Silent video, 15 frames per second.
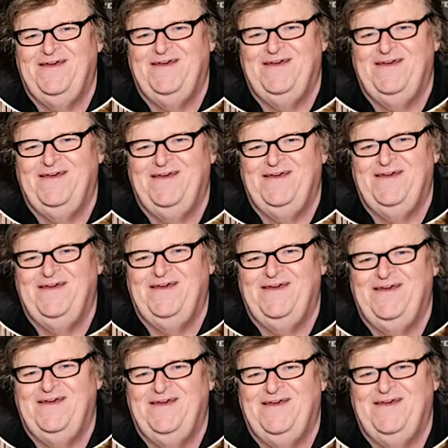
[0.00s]

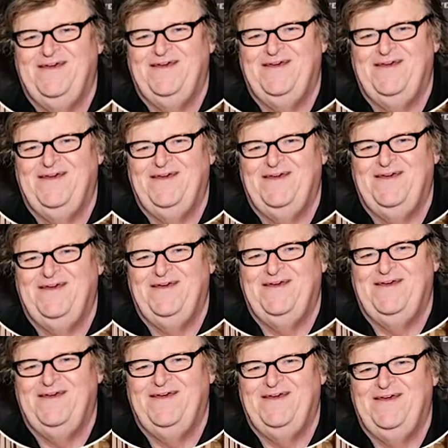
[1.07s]

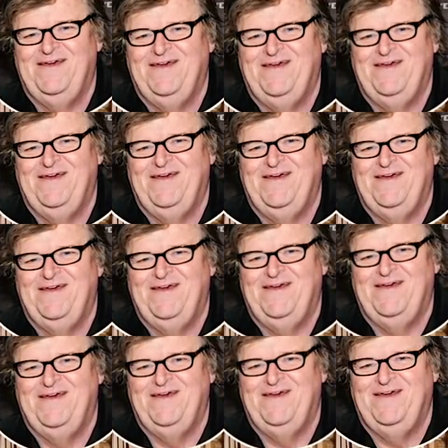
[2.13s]

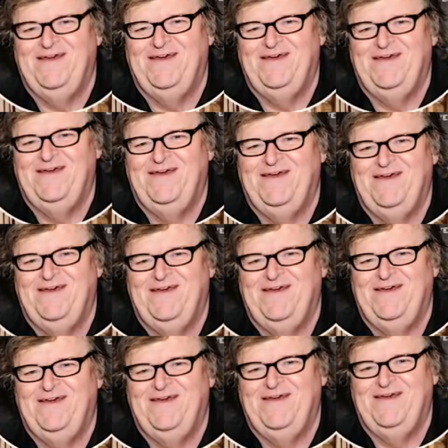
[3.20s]

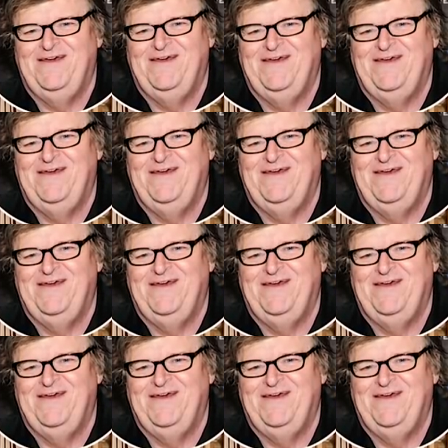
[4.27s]
(silent)